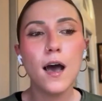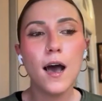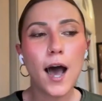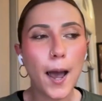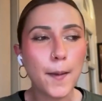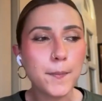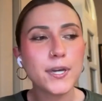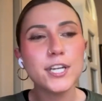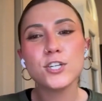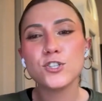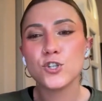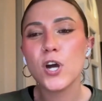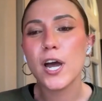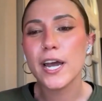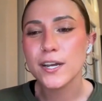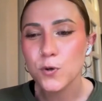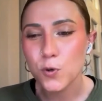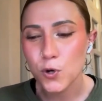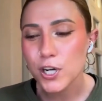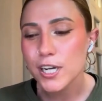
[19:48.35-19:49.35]
i'm going to try
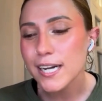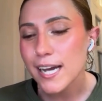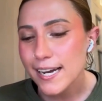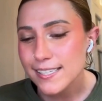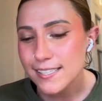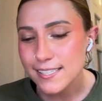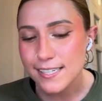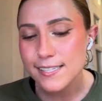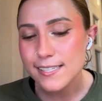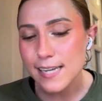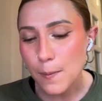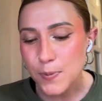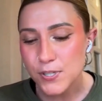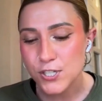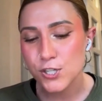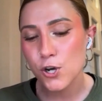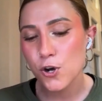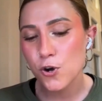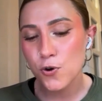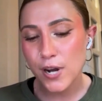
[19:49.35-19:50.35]
and organize this
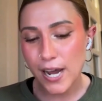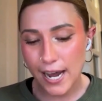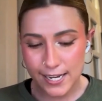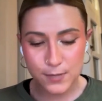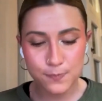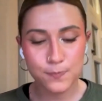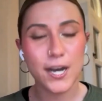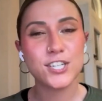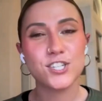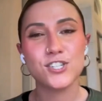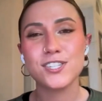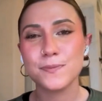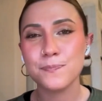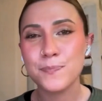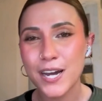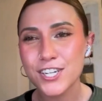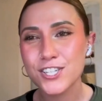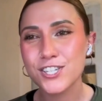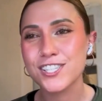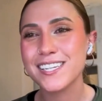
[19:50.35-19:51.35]
episode as much
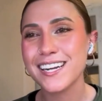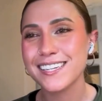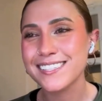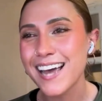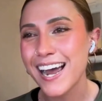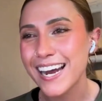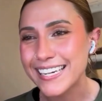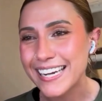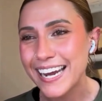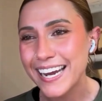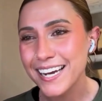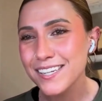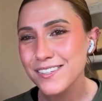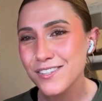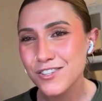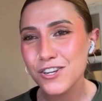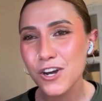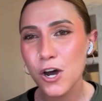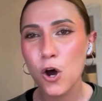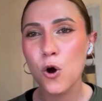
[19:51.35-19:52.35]
best as i can
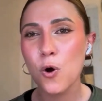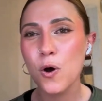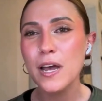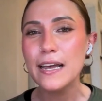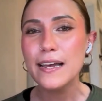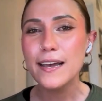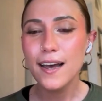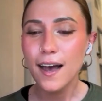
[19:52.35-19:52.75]
so